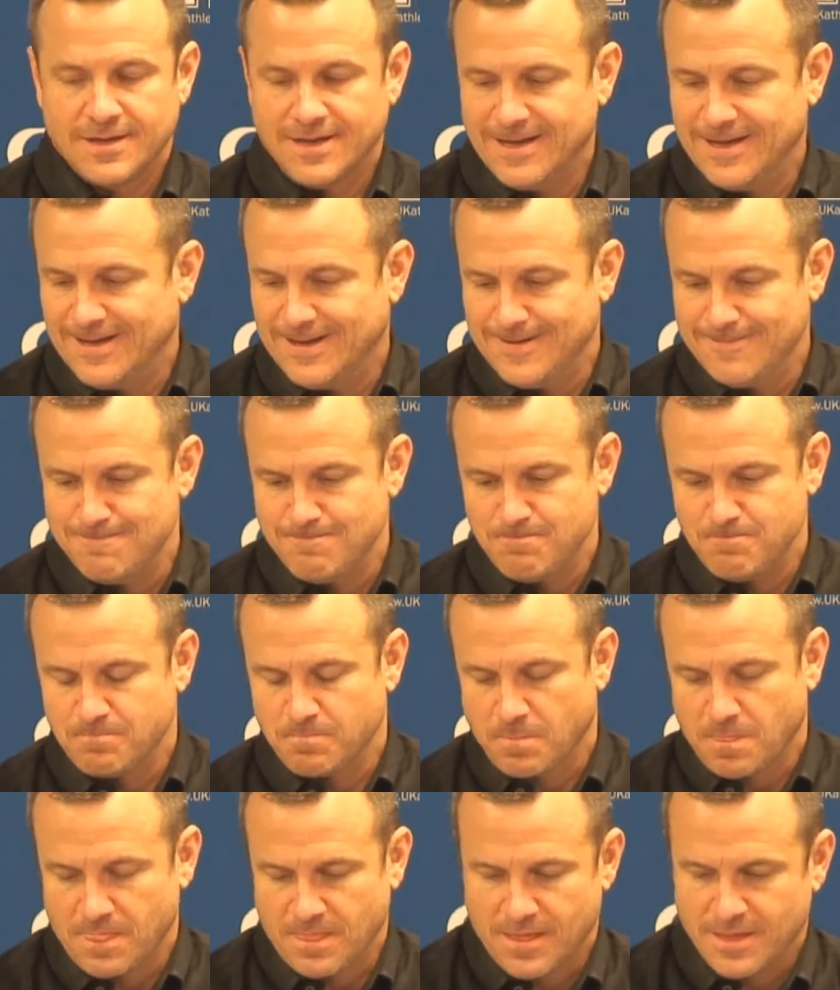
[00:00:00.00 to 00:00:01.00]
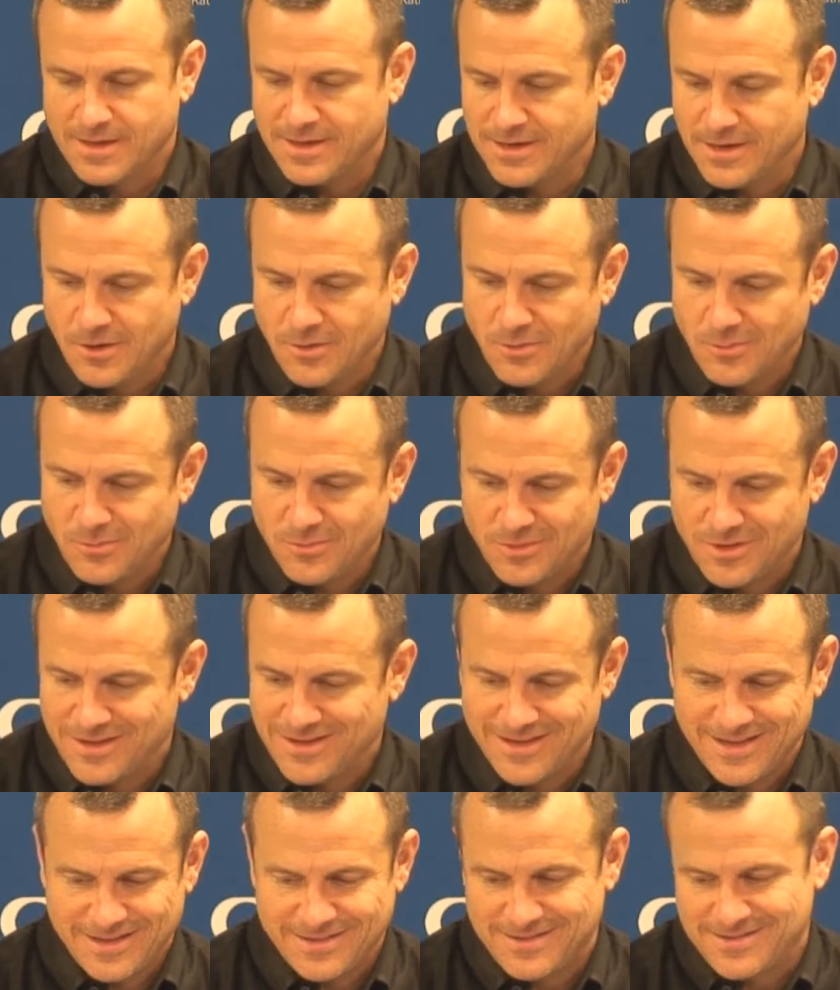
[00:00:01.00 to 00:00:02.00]
You know,
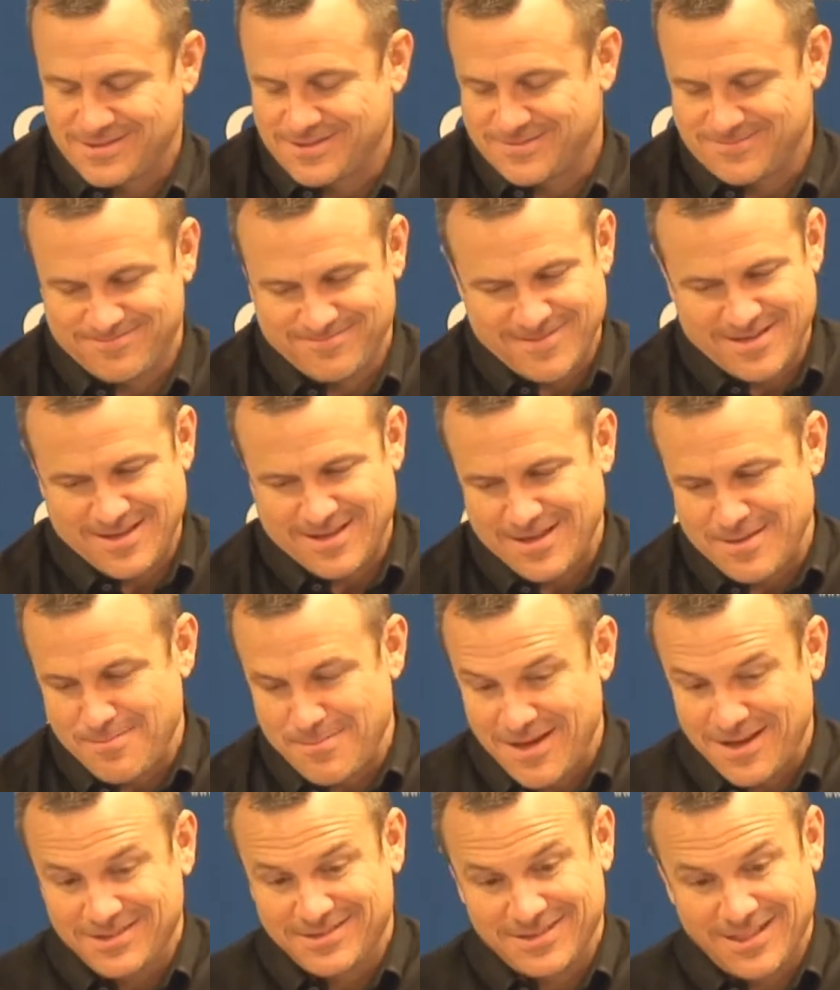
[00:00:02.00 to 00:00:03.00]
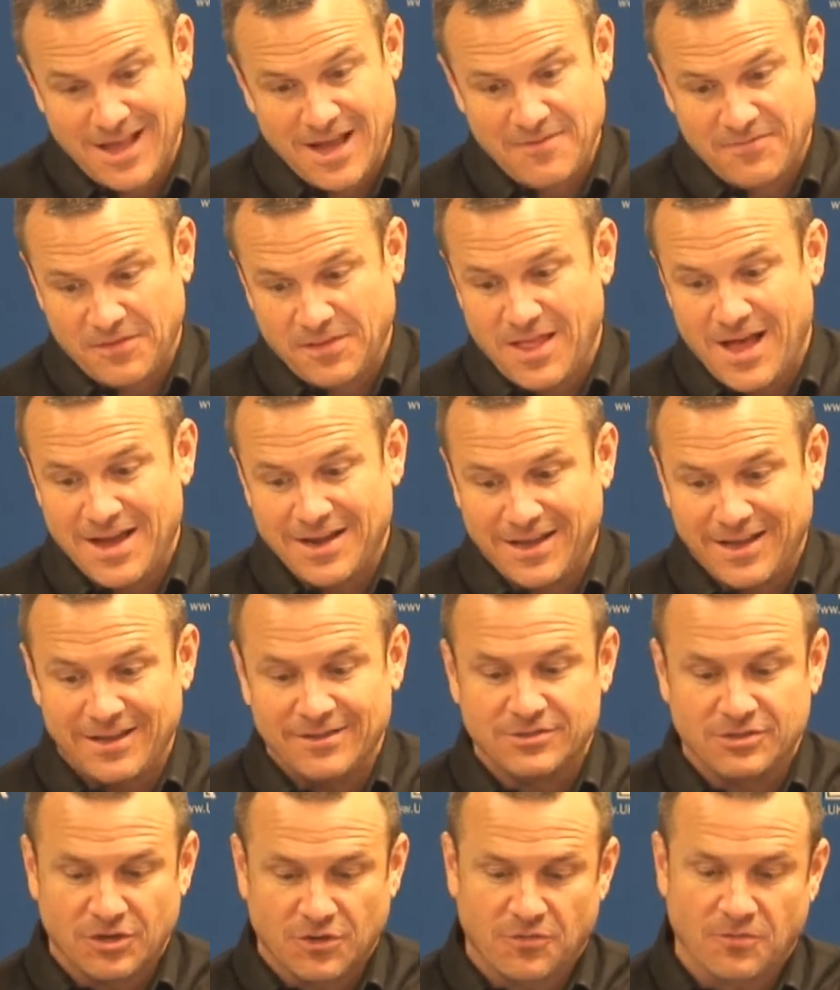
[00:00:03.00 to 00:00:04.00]
it makes life a lot
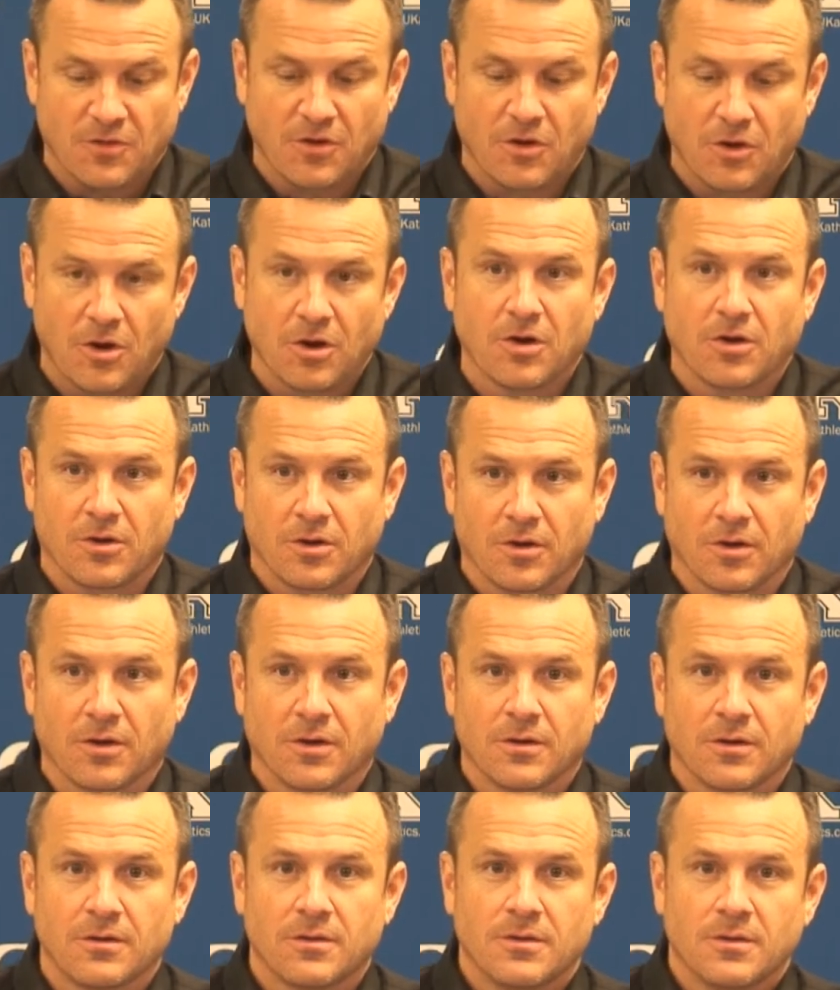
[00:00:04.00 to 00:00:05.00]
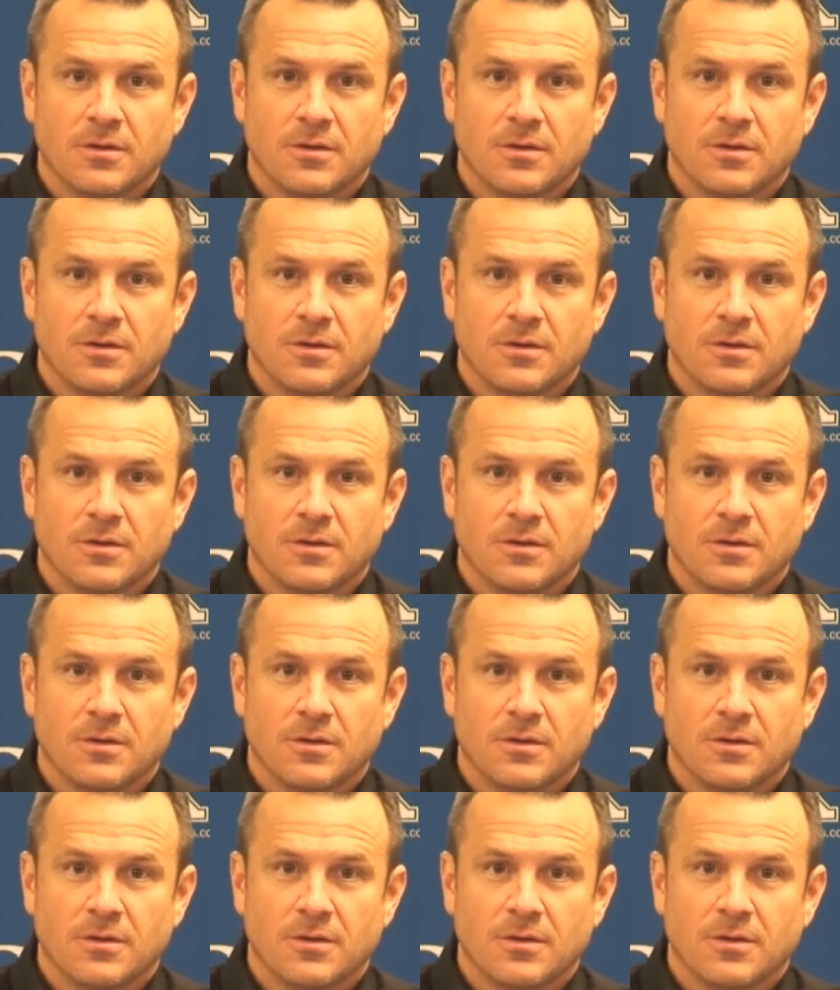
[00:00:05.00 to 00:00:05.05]
easier for her